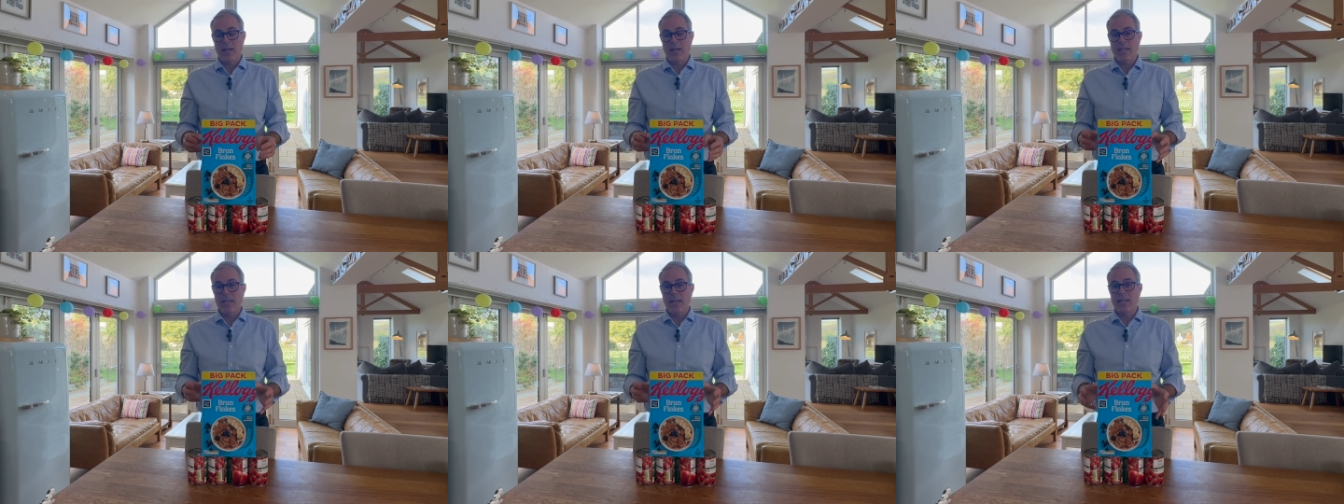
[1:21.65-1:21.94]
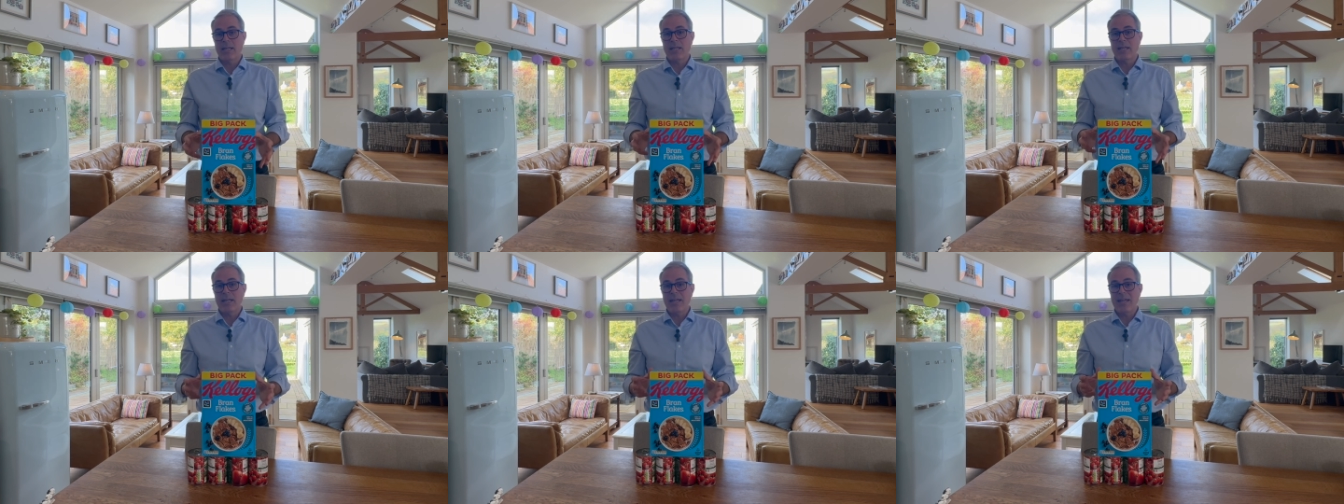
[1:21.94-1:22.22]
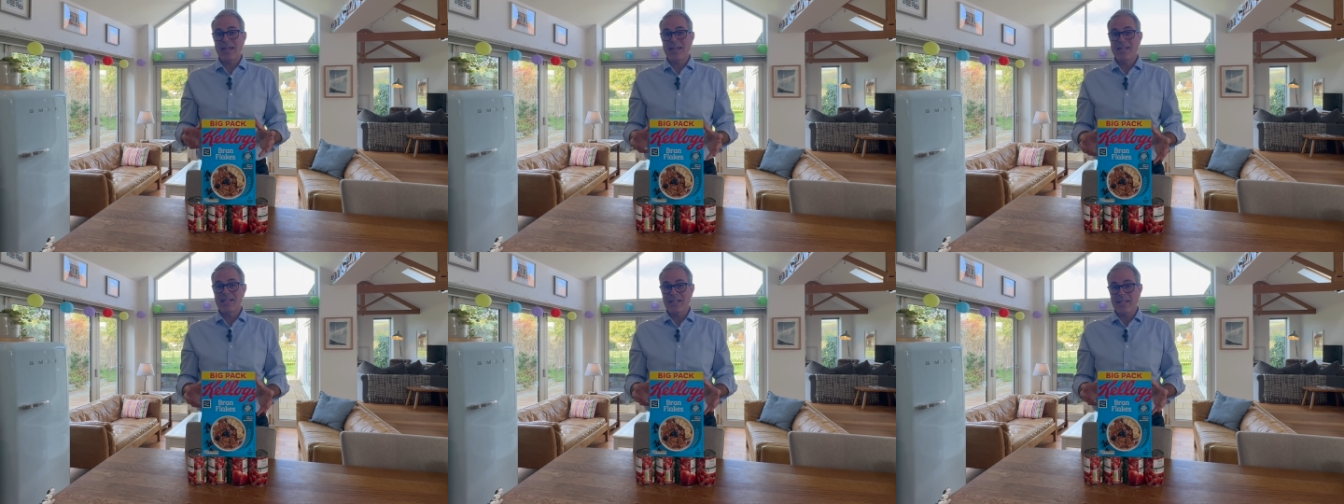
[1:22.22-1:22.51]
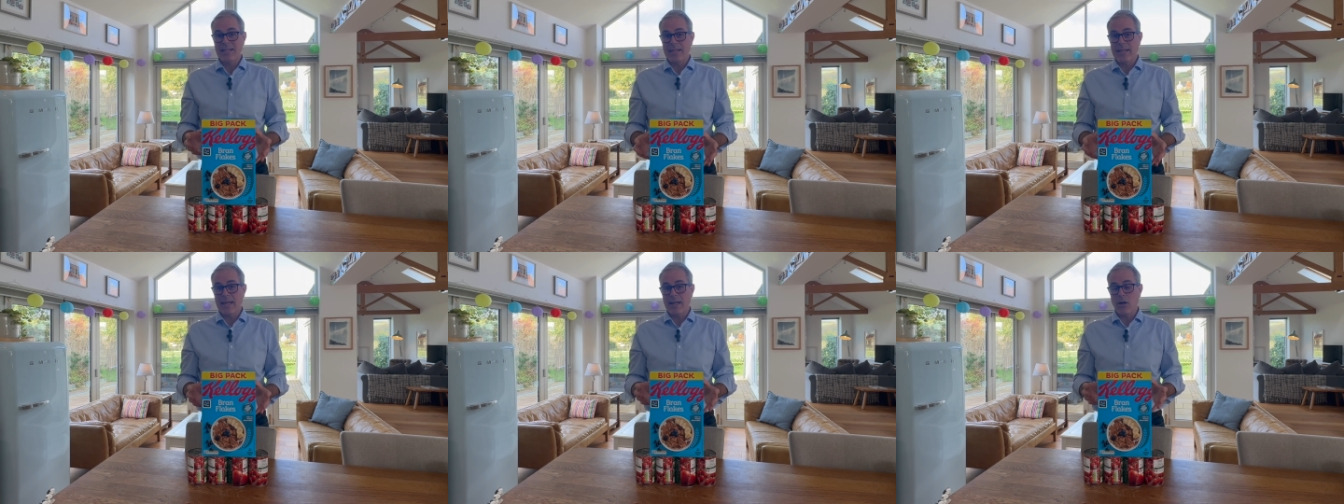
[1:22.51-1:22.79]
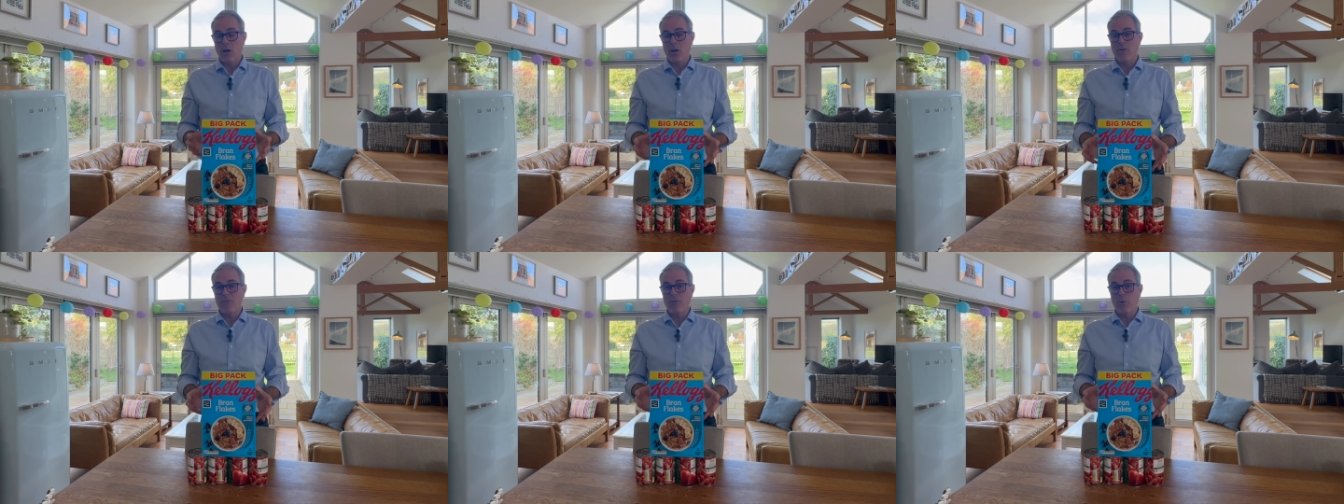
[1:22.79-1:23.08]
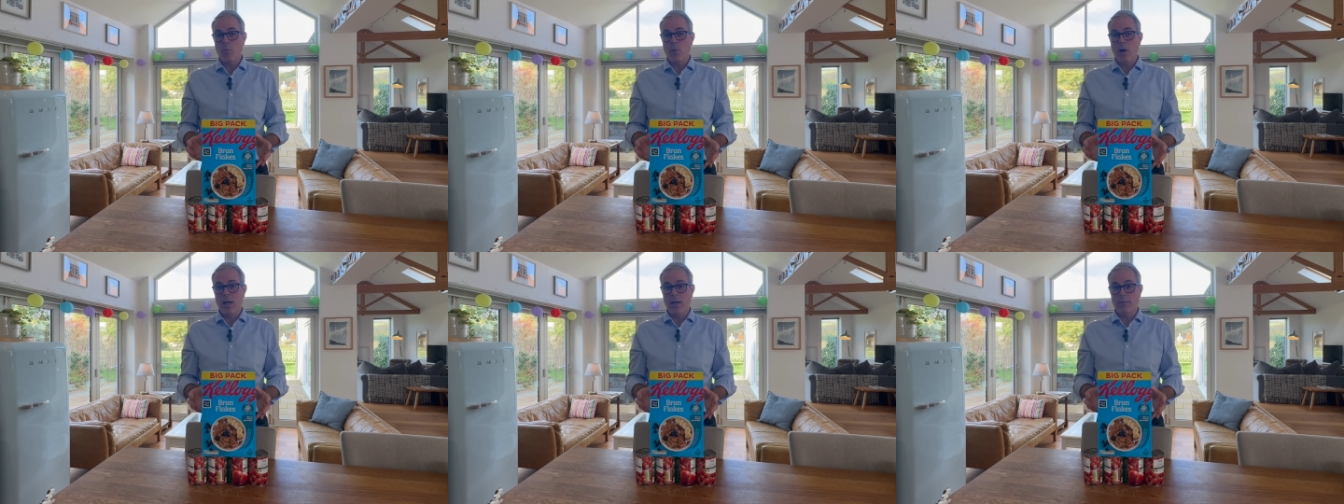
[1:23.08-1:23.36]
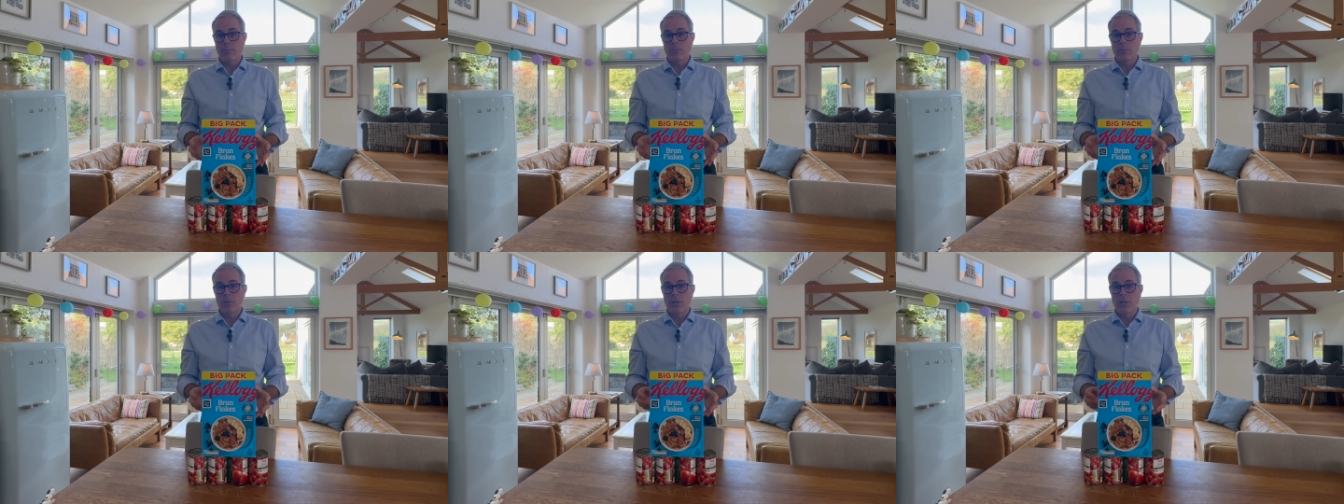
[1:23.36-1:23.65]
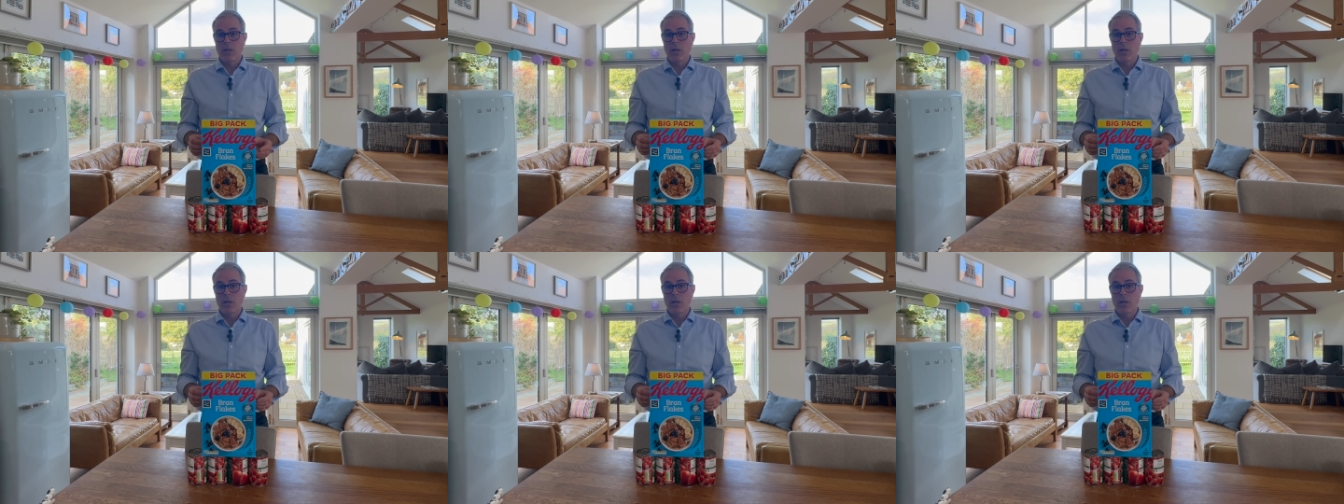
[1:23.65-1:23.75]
and they can easily get overwhelmed.